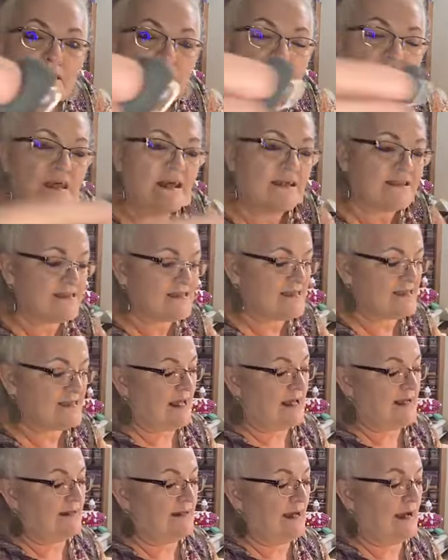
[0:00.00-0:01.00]
of that
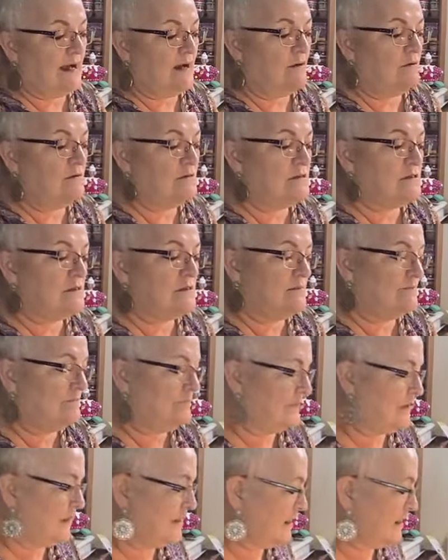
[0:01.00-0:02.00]
skate out.
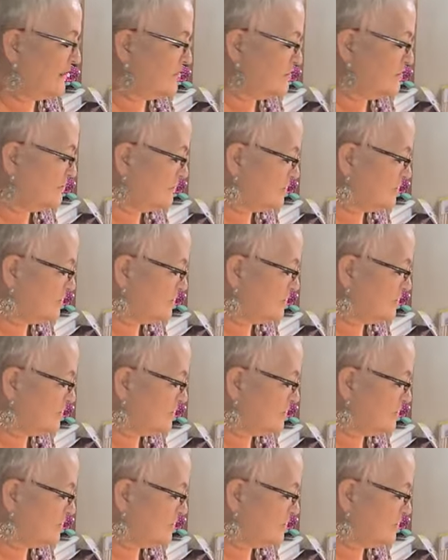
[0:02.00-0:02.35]
Now I got too